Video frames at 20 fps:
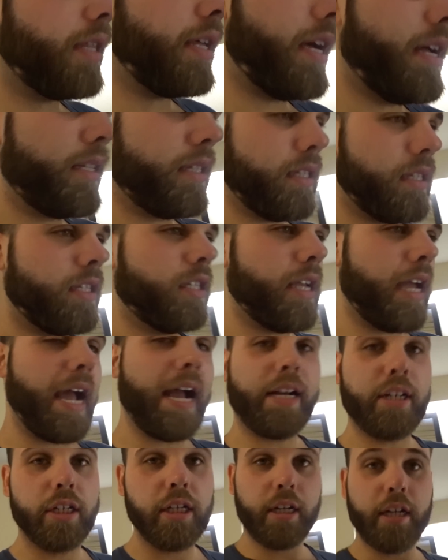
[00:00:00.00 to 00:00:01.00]
that
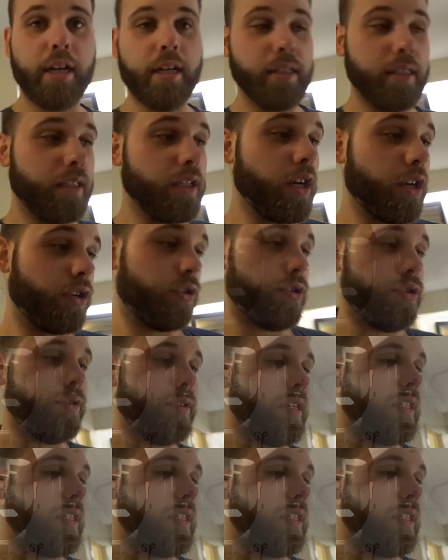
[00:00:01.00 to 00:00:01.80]
actually does a crew